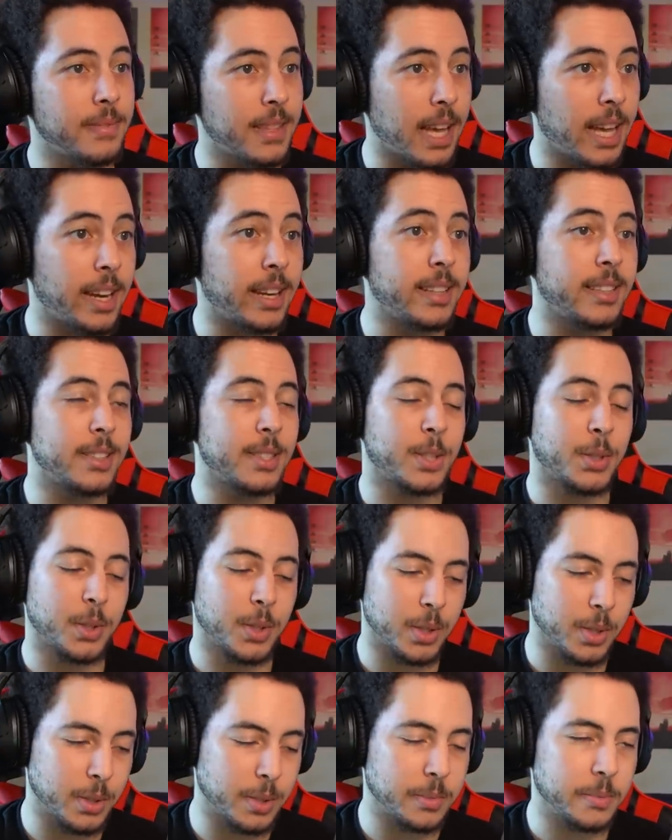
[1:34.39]
That is
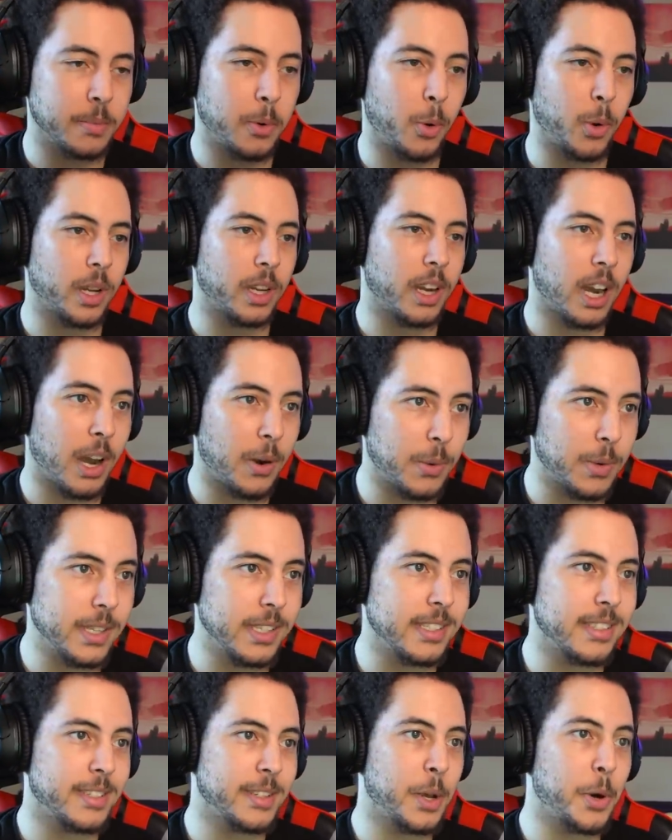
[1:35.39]
true. Oikawa
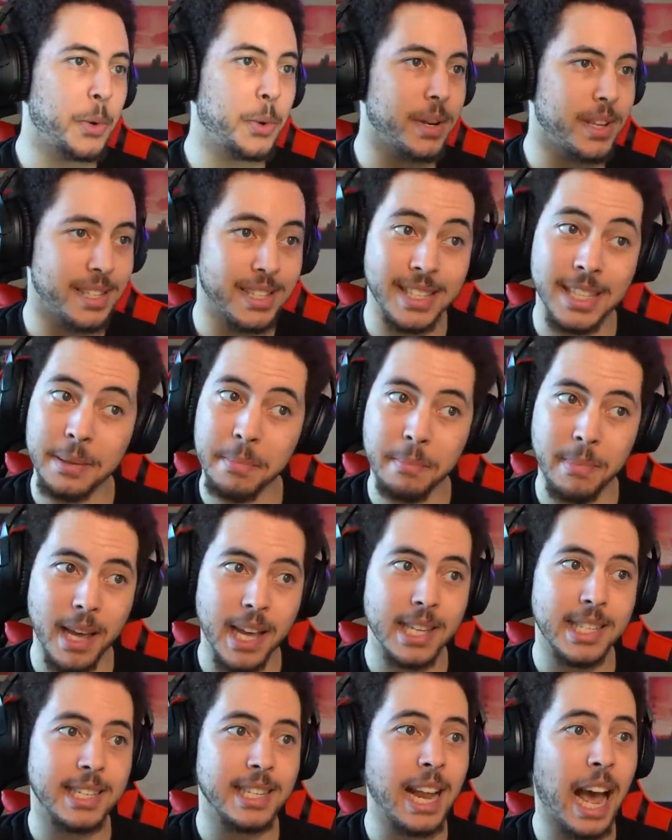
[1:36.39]
is known as the best.